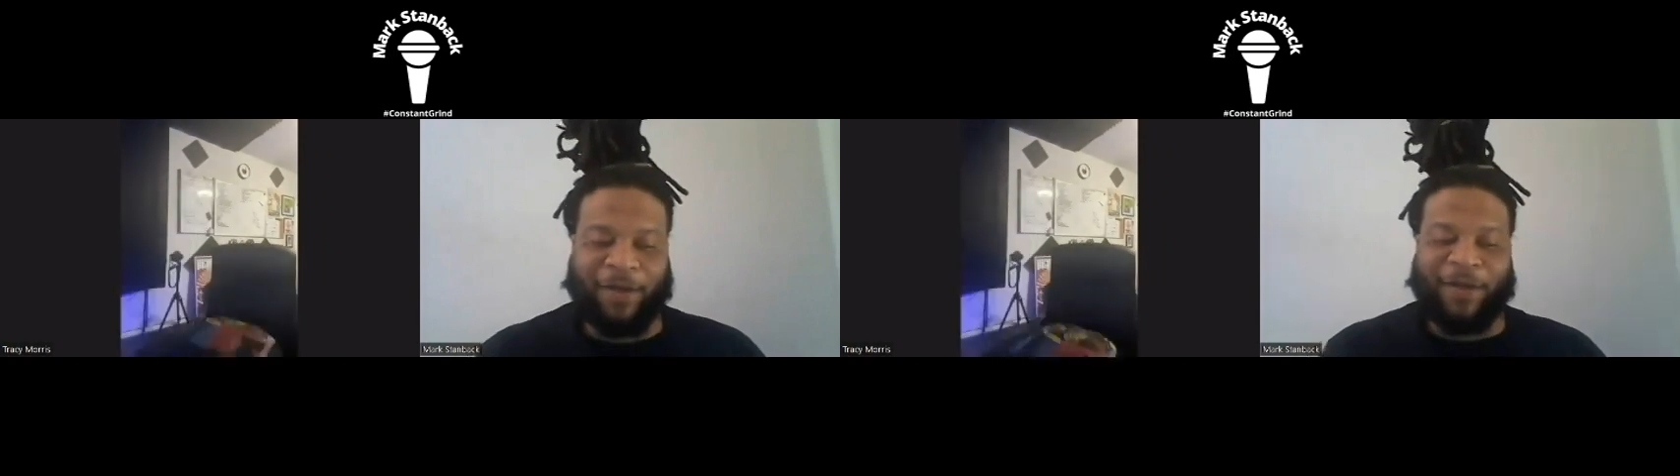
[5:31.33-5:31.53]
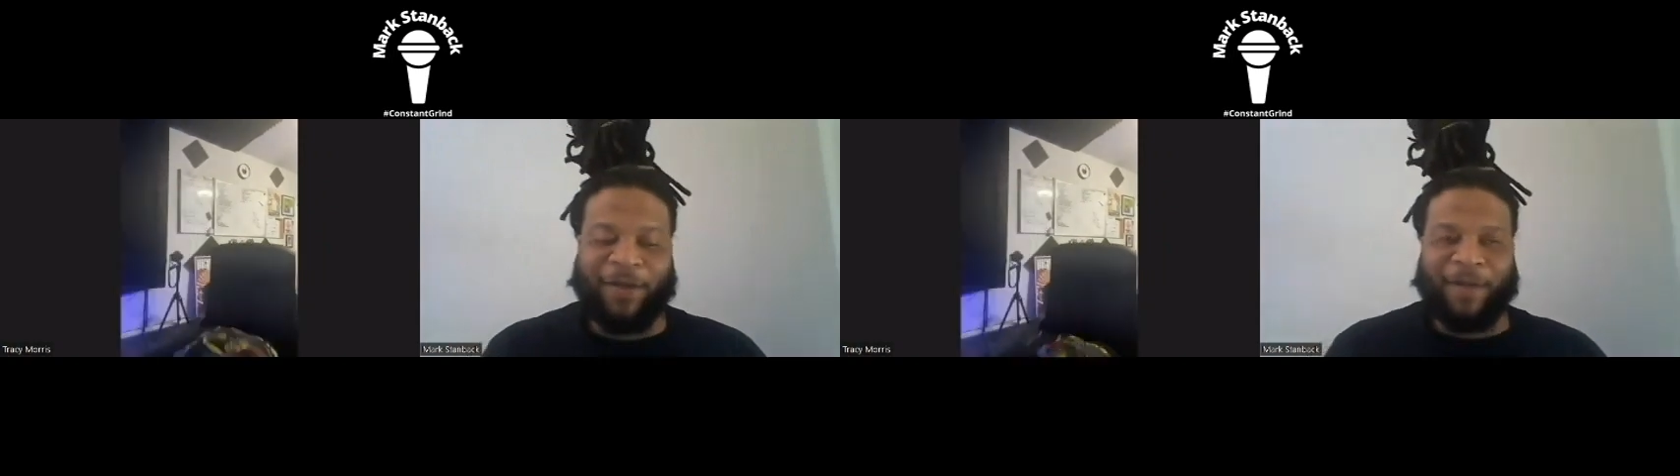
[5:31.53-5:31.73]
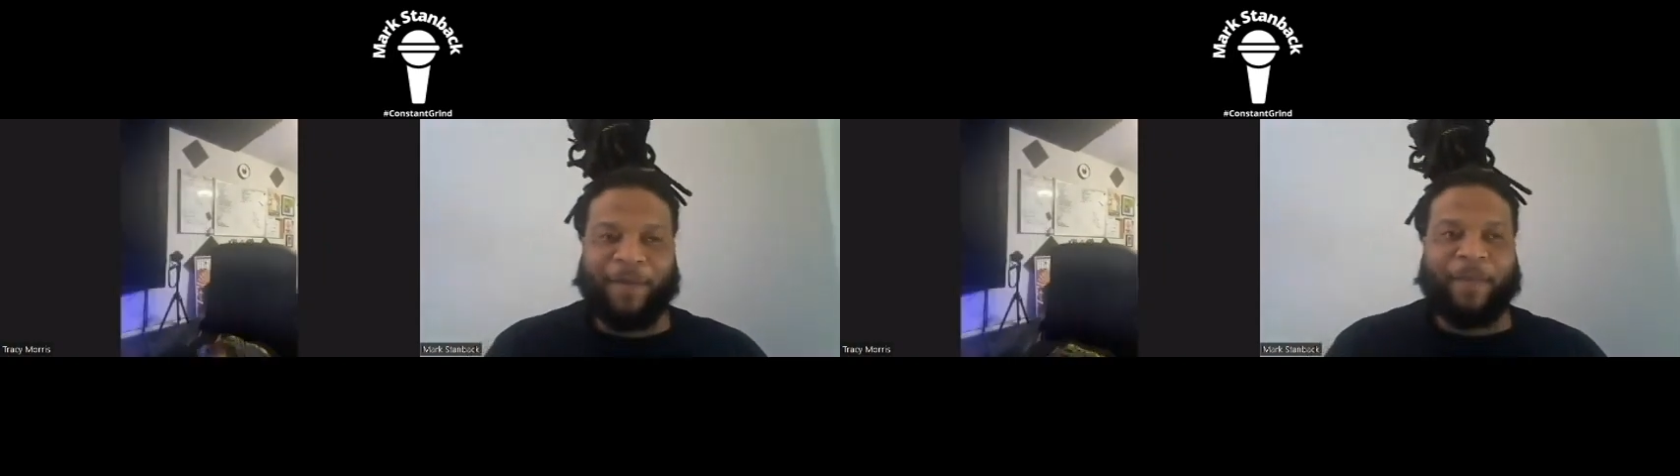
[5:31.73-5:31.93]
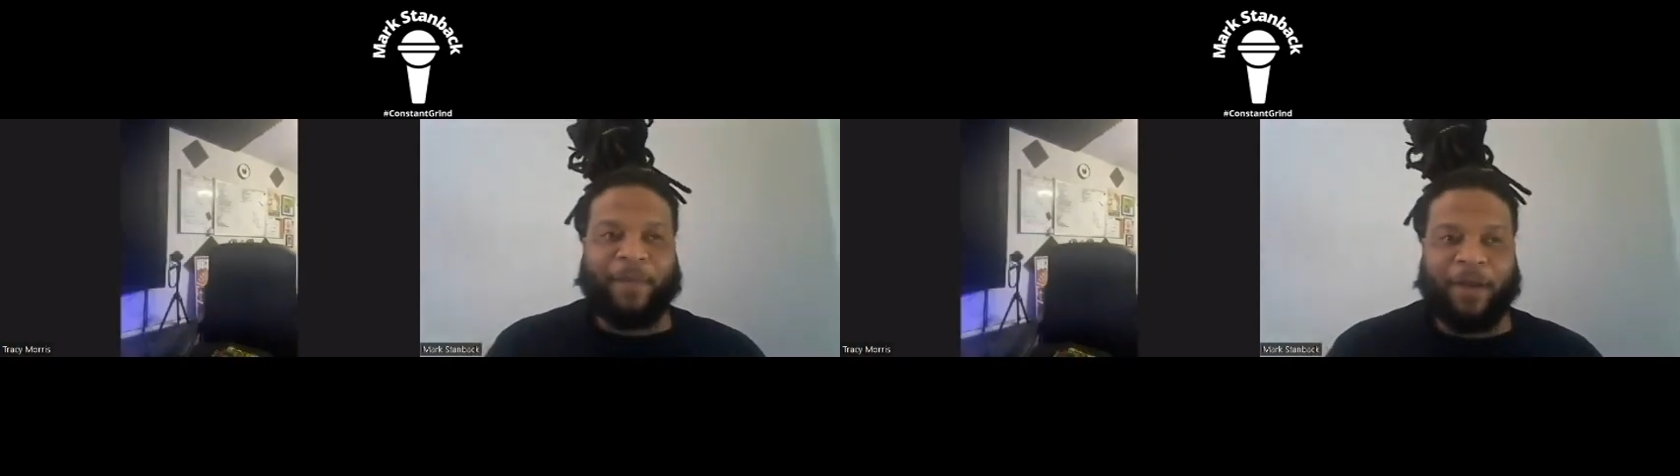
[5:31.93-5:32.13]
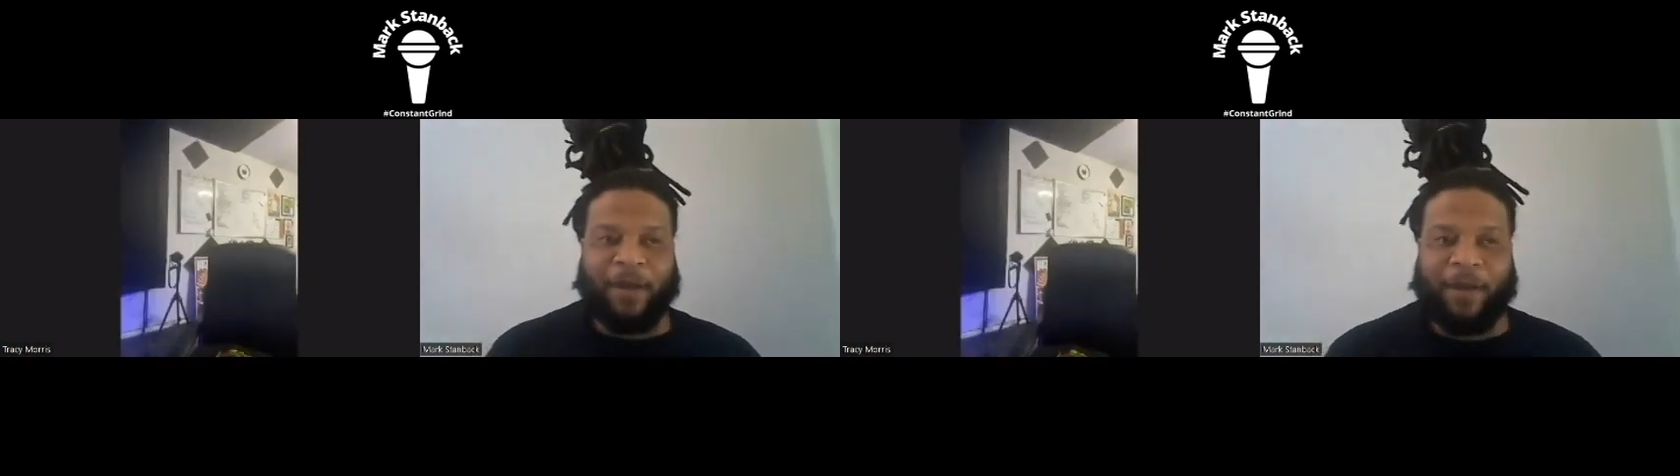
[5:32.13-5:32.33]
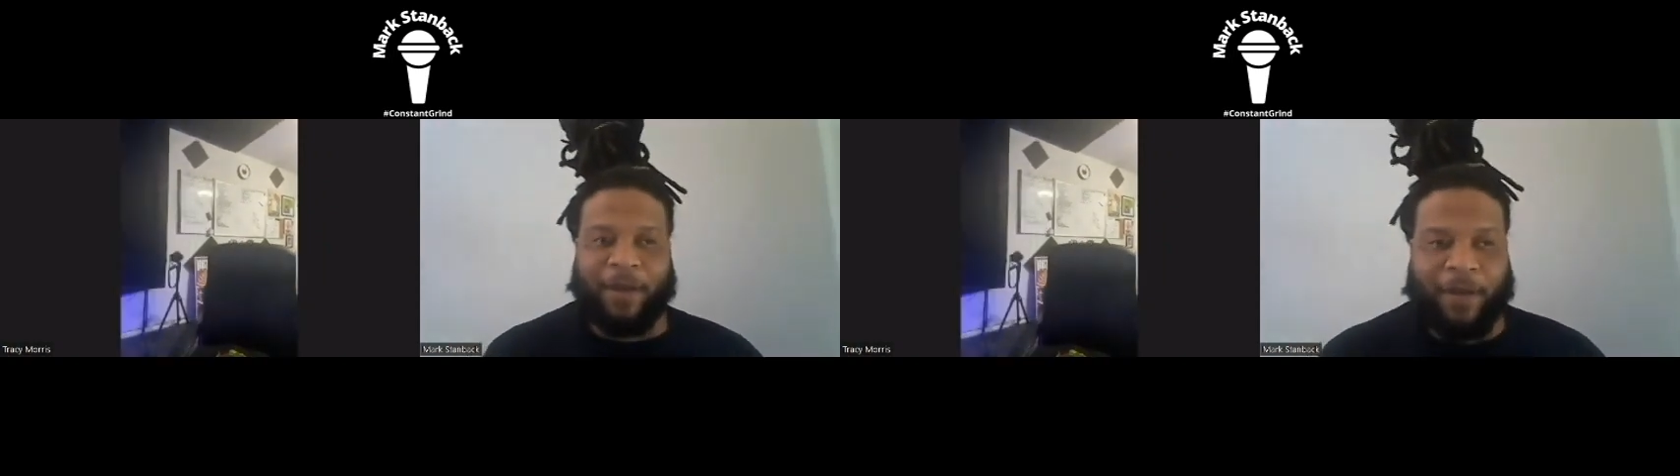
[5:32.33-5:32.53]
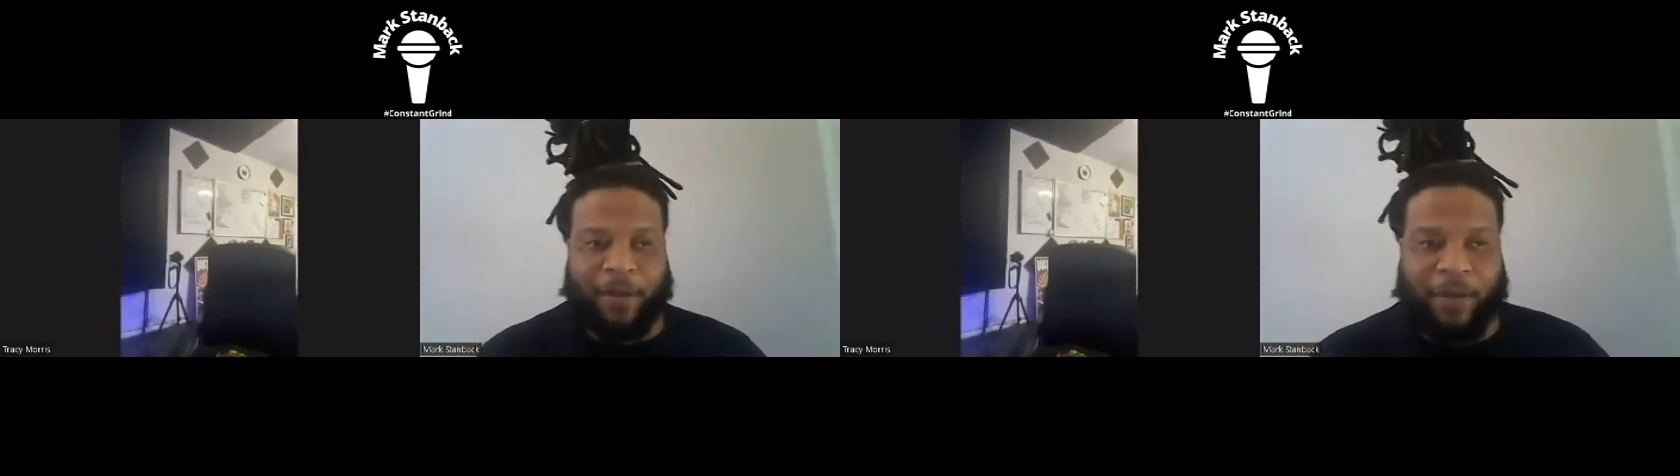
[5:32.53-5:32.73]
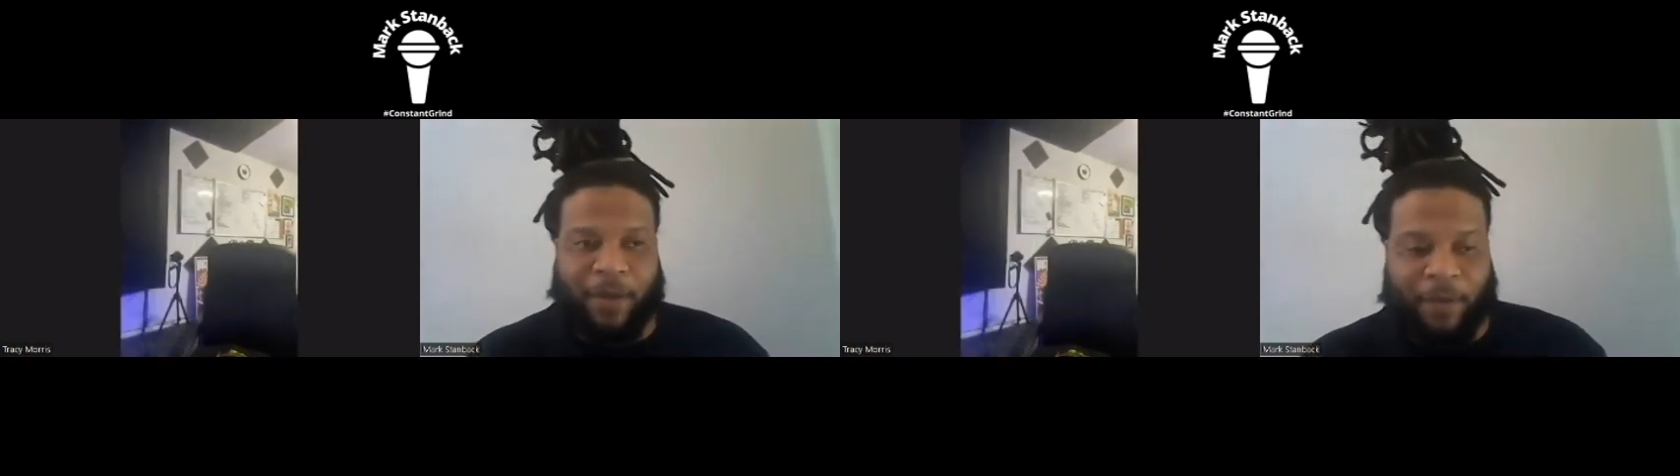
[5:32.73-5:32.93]
know. Yeah.
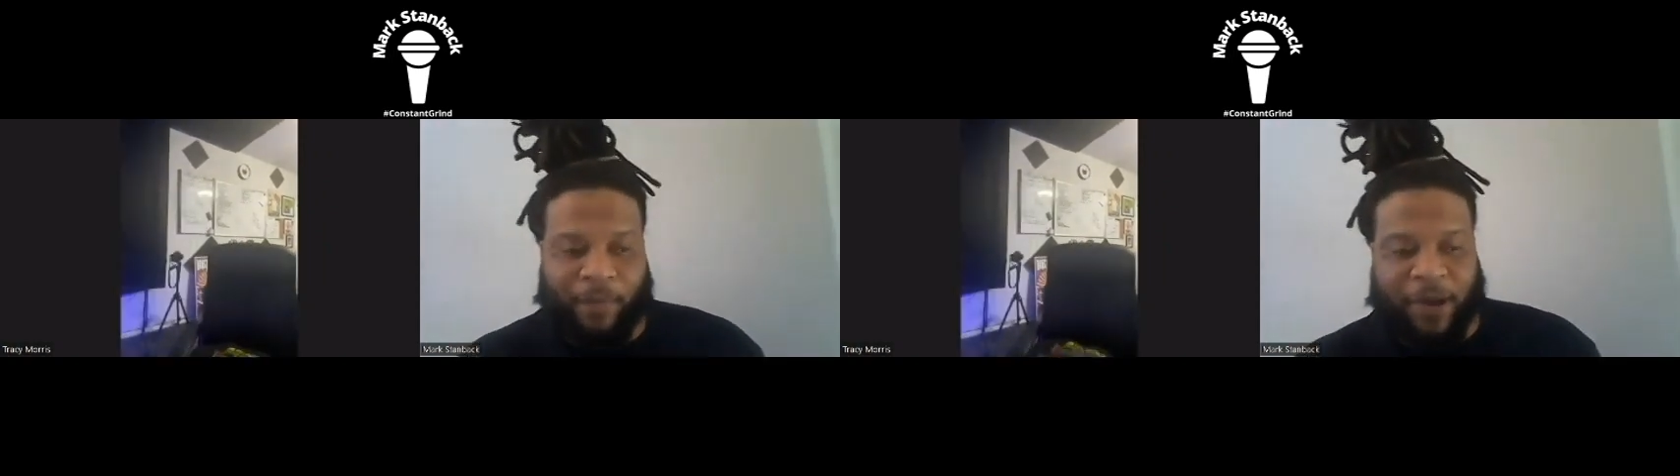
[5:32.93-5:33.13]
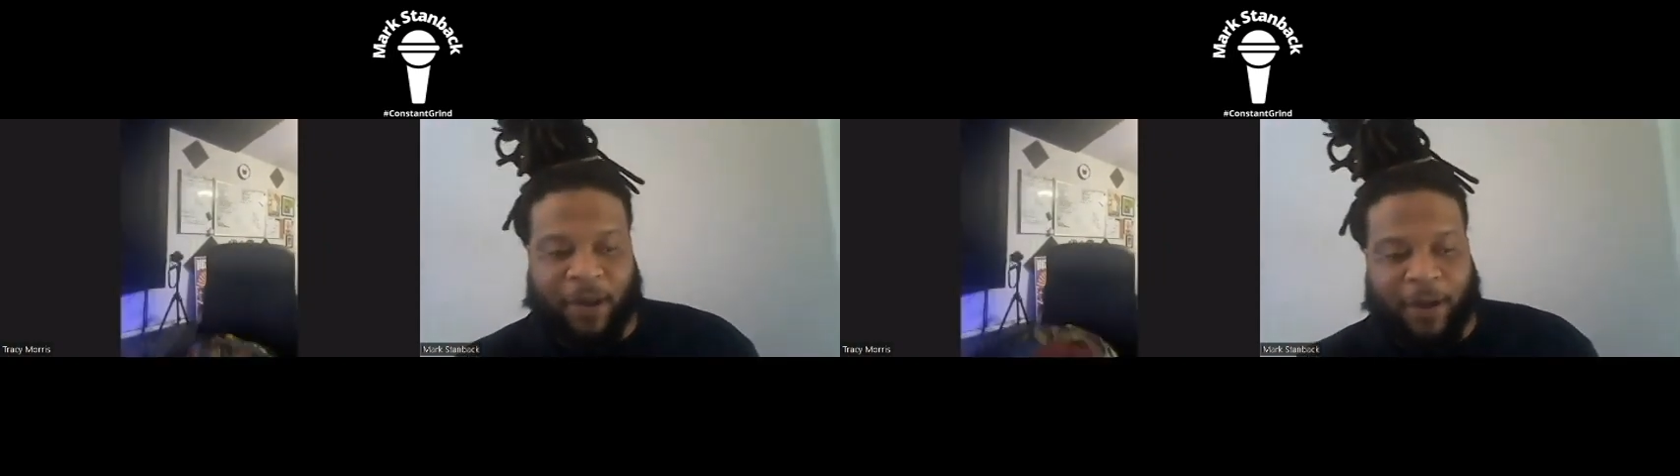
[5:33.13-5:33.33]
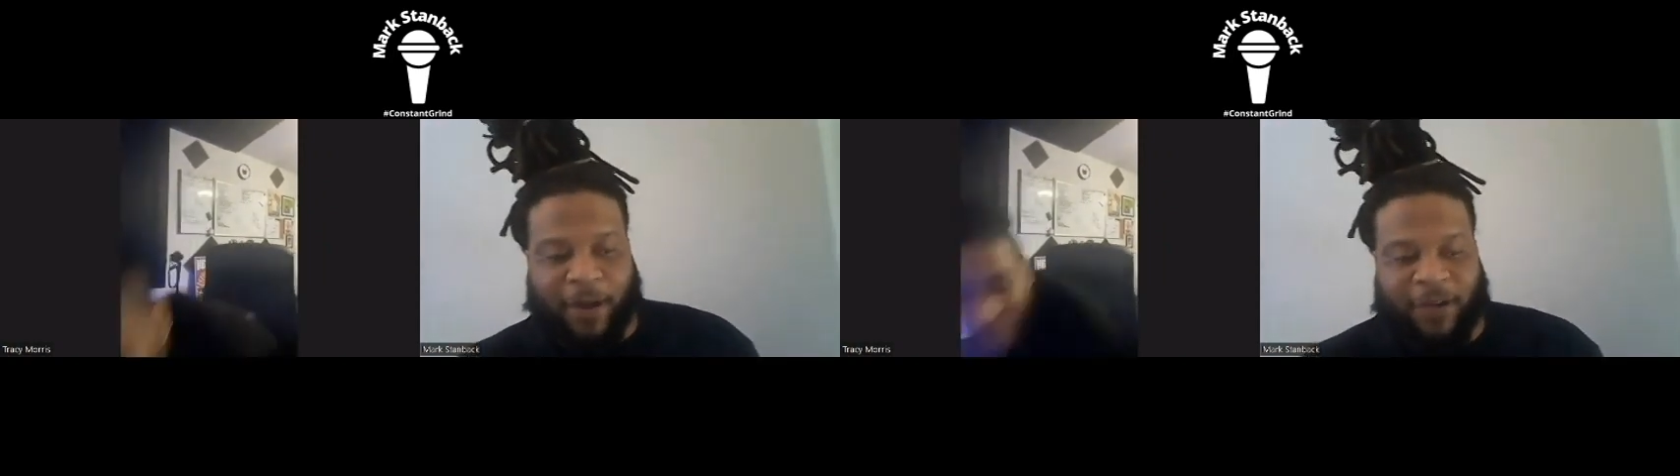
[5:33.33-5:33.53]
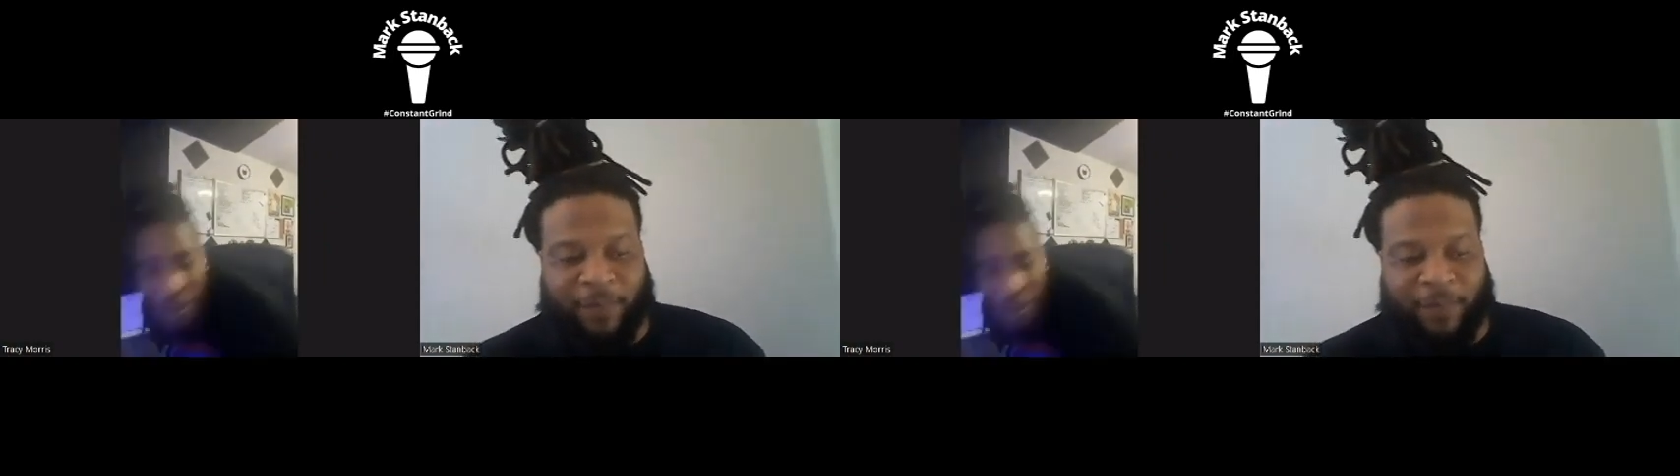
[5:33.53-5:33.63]
Big dog,